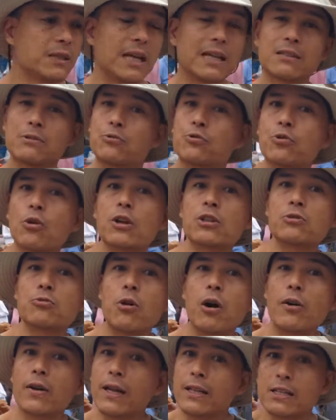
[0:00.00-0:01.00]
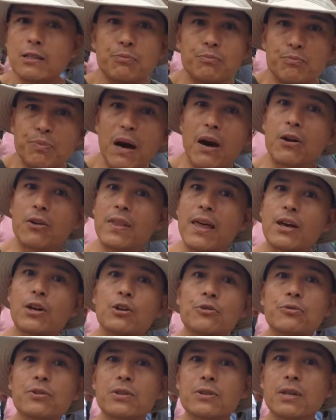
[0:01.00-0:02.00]
Take some crushed walnuts, powder that
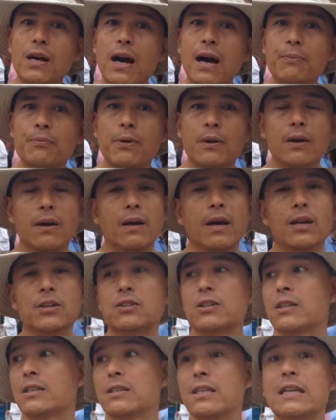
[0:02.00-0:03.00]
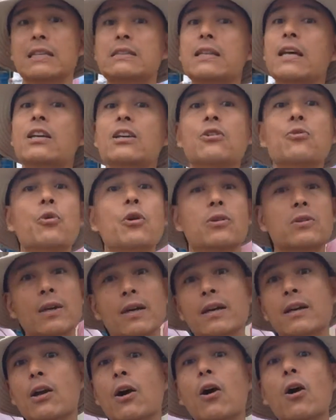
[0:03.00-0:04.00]
over the top. It's going to taste like you worked
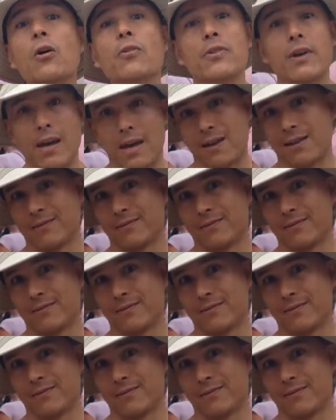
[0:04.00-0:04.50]
on it all day.